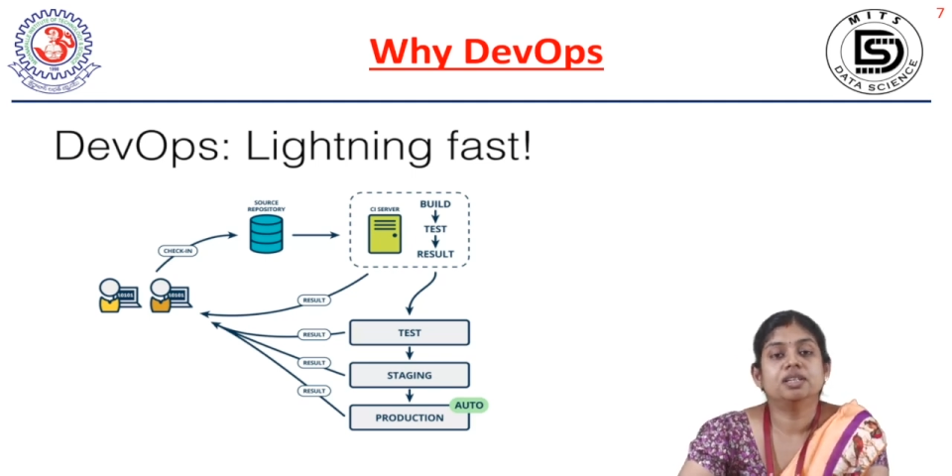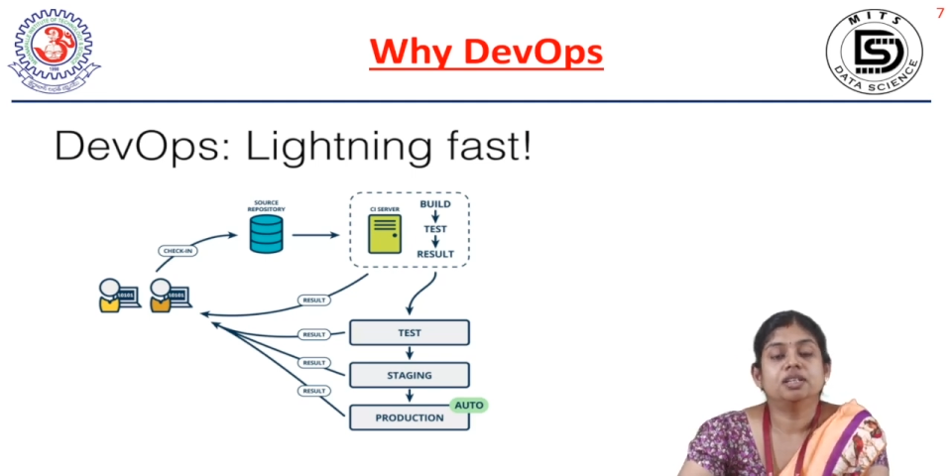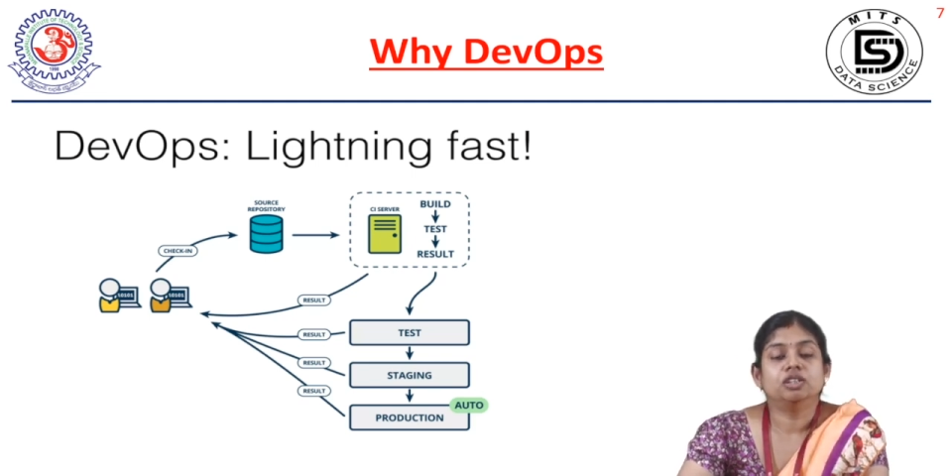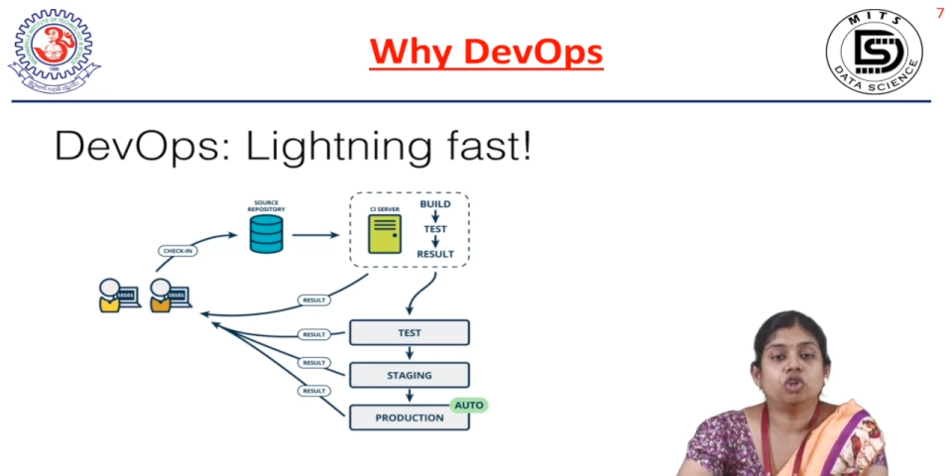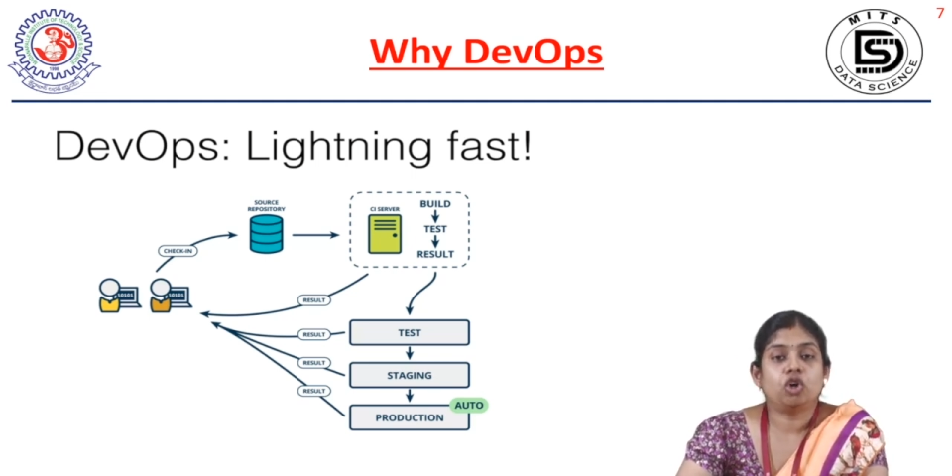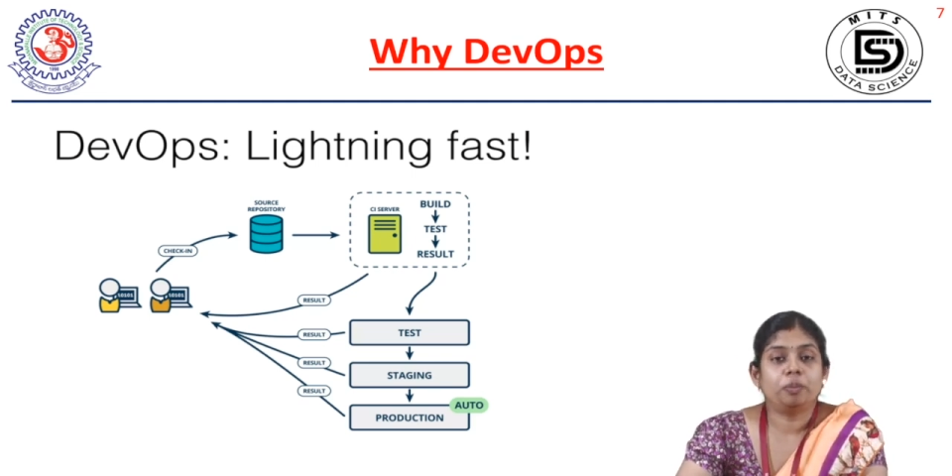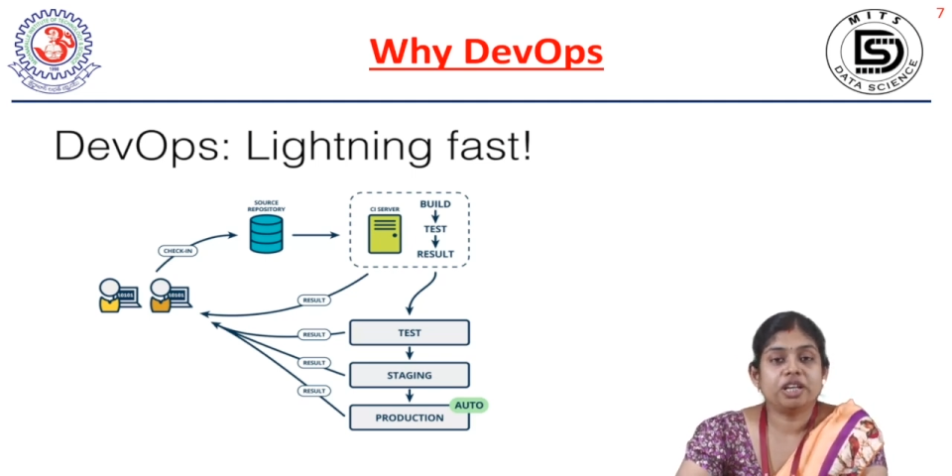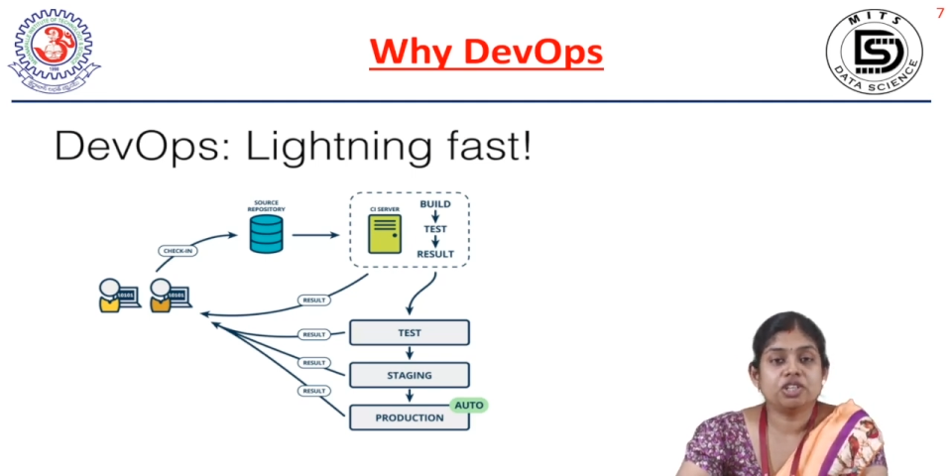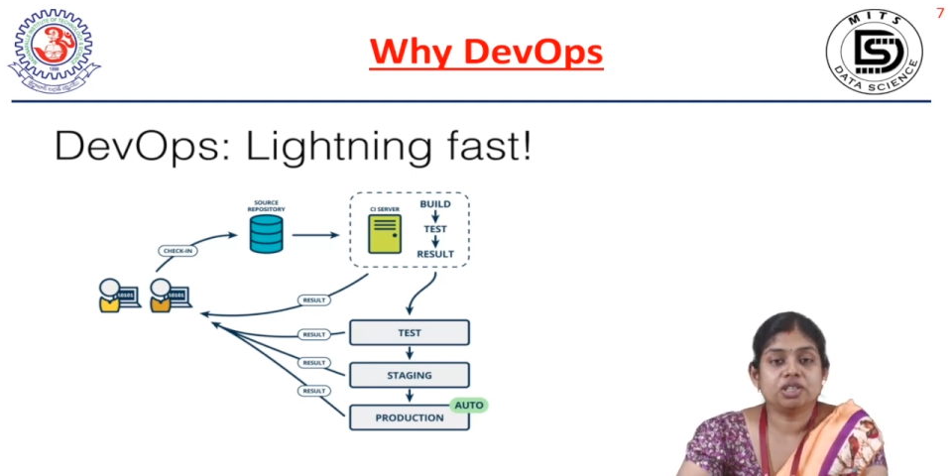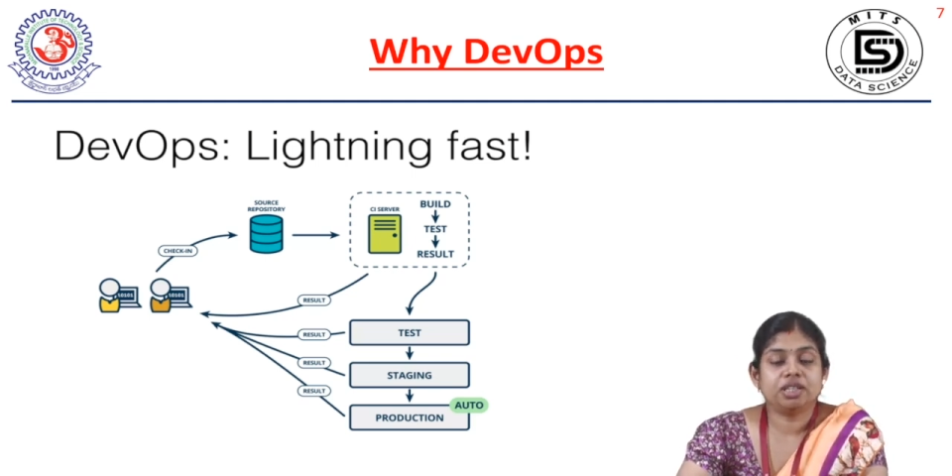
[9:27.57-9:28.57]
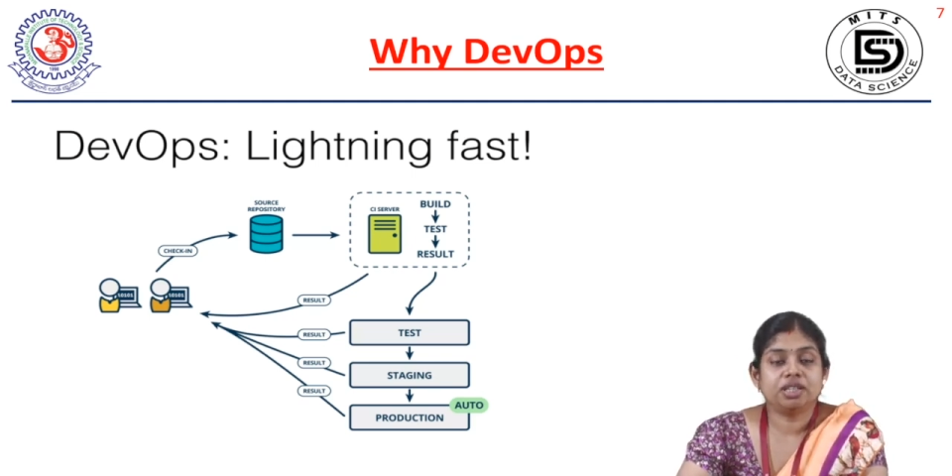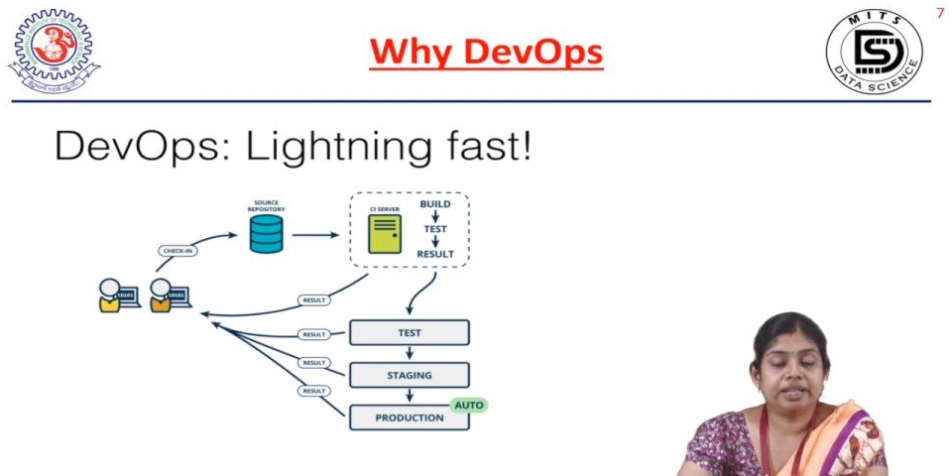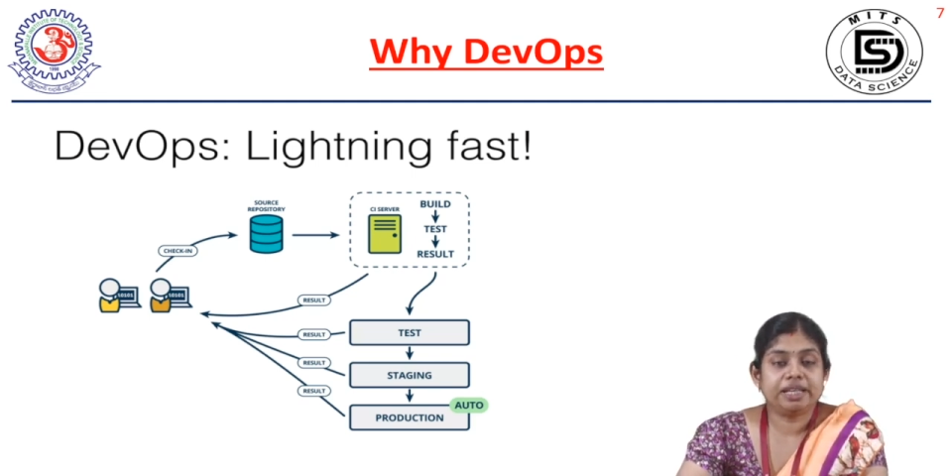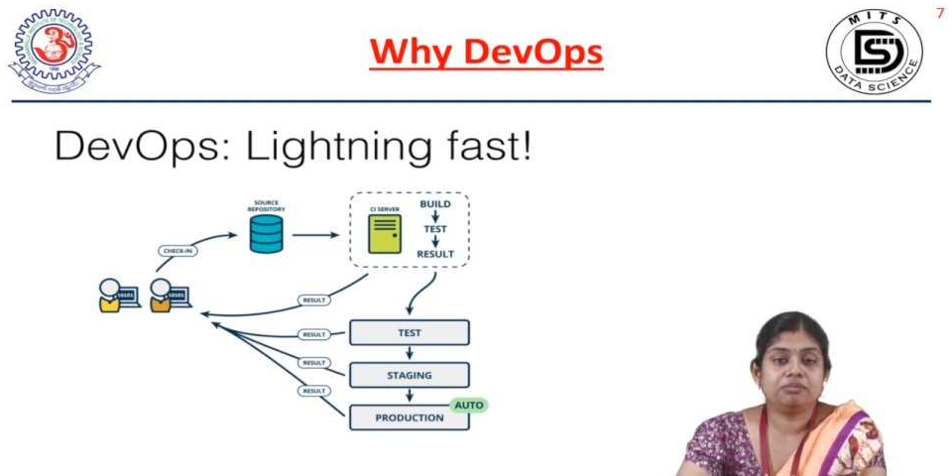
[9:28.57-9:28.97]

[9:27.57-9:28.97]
the operational team